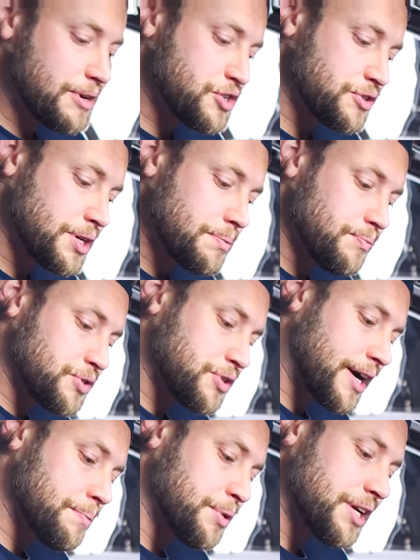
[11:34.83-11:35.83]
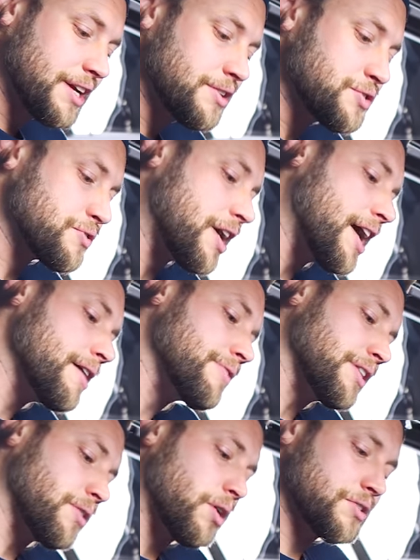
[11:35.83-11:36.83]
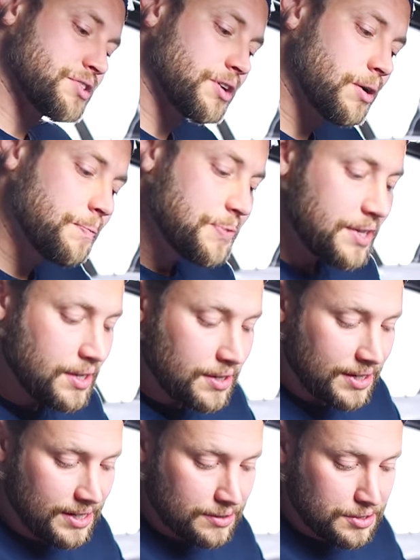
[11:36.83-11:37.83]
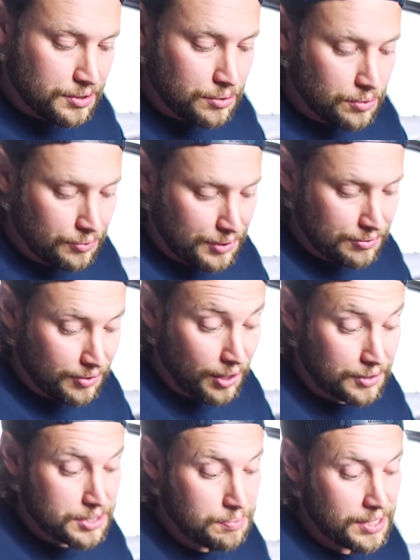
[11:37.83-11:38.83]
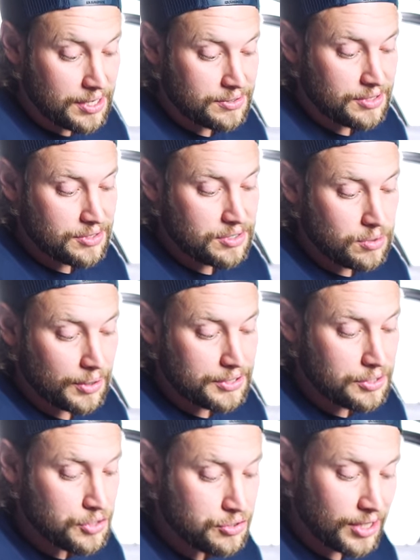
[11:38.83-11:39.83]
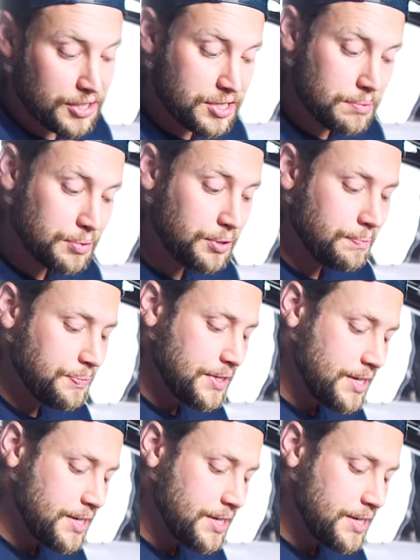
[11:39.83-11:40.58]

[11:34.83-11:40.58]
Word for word: Make sure you try putting it in drive and also into reverse because this is going to stretch the boot